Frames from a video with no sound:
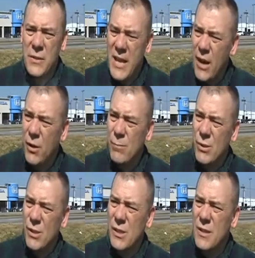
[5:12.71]

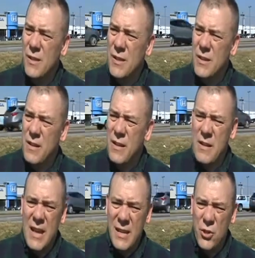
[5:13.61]
terrible
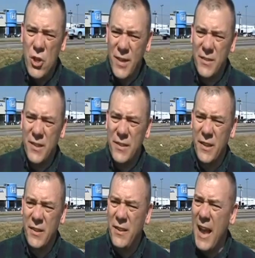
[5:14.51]

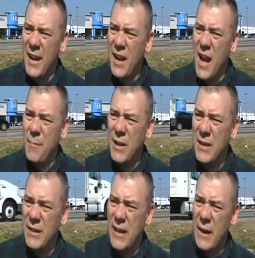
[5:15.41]
injustices,
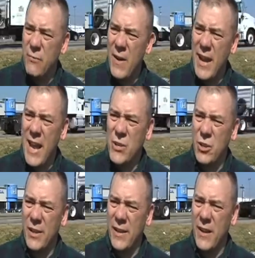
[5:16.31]
economic and
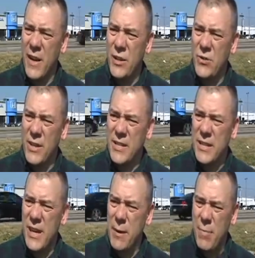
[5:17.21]
financial, in the country
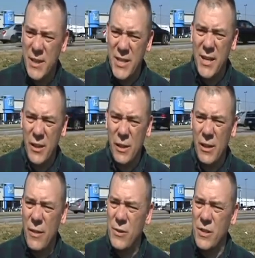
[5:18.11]
today,
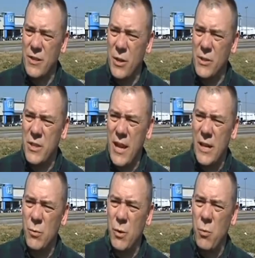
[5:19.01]
particularly those
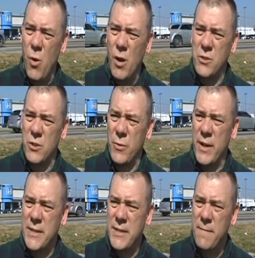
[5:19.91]
associated with Wall
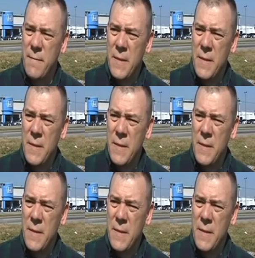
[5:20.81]
Street.